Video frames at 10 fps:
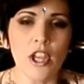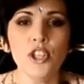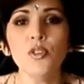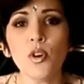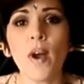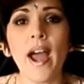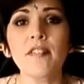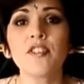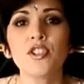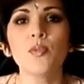you don't have
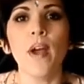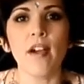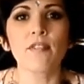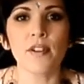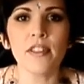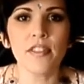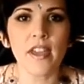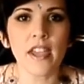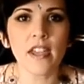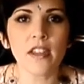to do
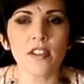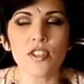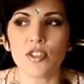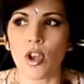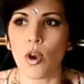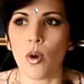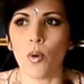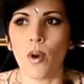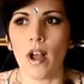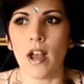everything.
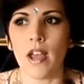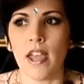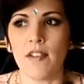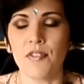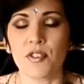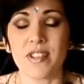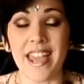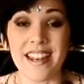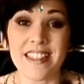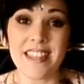So if there's
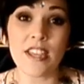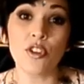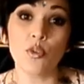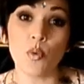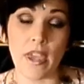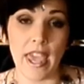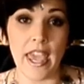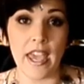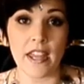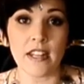anything you
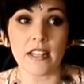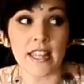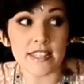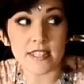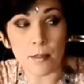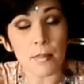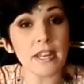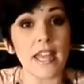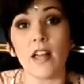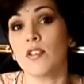can let
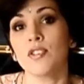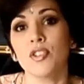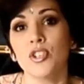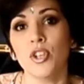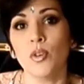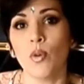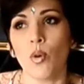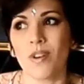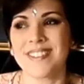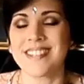somebody else do
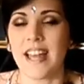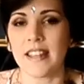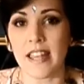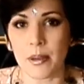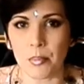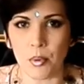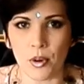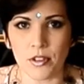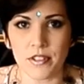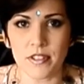or it's not that
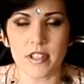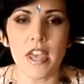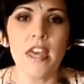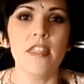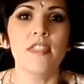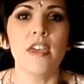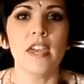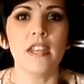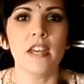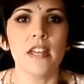important,
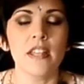then